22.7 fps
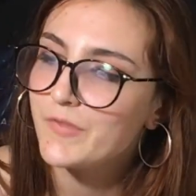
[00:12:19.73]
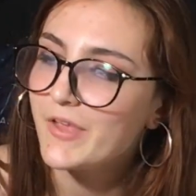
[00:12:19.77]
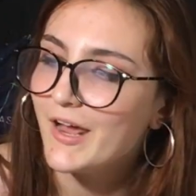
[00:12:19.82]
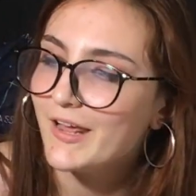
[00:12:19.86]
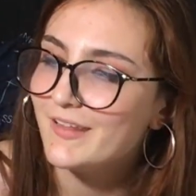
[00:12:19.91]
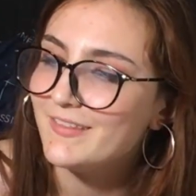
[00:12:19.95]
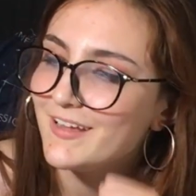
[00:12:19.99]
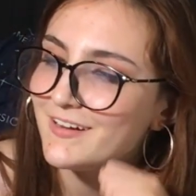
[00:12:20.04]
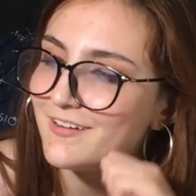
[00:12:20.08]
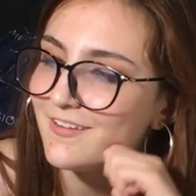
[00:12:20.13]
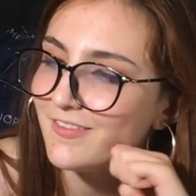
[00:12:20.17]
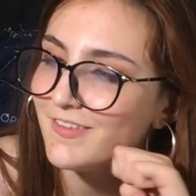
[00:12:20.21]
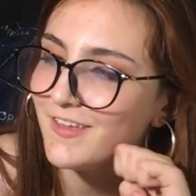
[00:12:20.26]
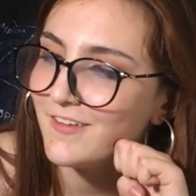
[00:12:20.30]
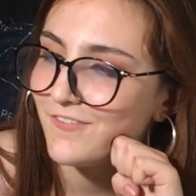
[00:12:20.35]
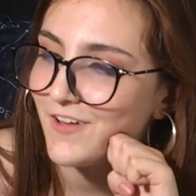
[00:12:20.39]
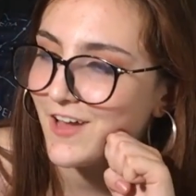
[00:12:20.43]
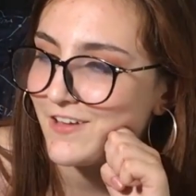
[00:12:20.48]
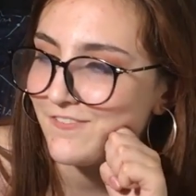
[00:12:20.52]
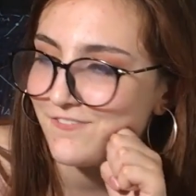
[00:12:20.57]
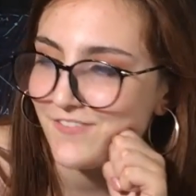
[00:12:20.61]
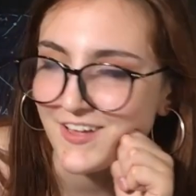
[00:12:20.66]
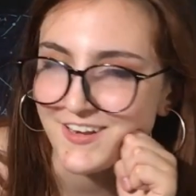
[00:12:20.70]
And I'd like to see if
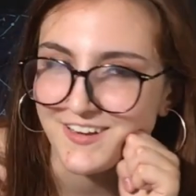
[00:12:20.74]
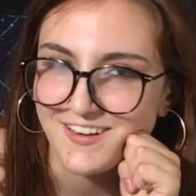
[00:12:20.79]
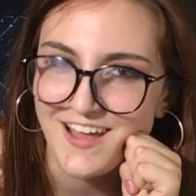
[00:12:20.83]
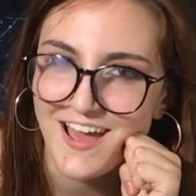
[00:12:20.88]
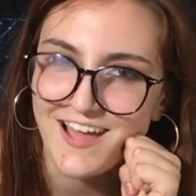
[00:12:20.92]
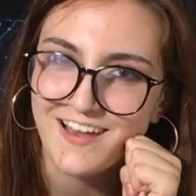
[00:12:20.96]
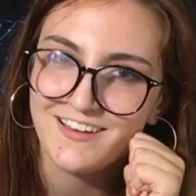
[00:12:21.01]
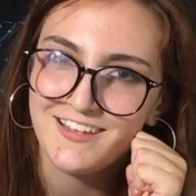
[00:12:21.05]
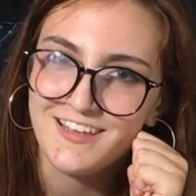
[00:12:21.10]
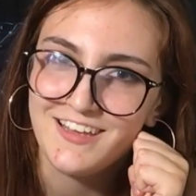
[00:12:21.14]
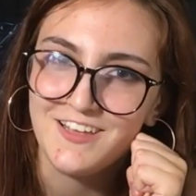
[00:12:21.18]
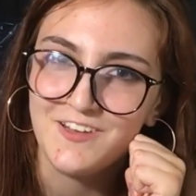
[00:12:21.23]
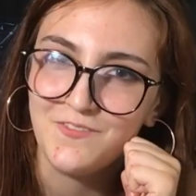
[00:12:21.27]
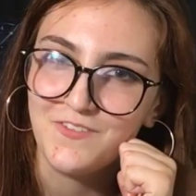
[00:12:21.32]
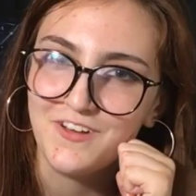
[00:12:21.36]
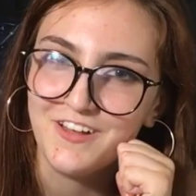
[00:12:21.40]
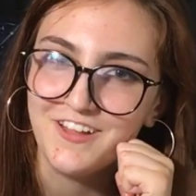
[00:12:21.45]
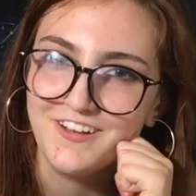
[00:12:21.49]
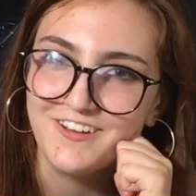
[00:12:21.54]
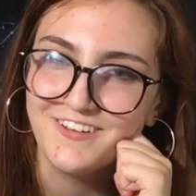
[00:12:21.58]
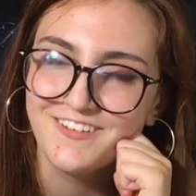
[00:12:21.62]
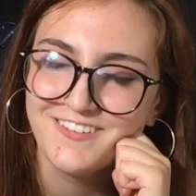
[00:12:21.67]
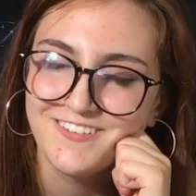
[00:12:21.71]
I can find an Ed Gein
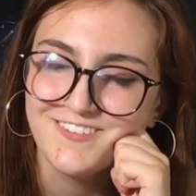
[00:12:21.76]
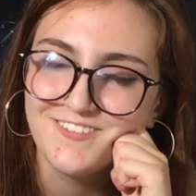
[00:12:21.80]
one.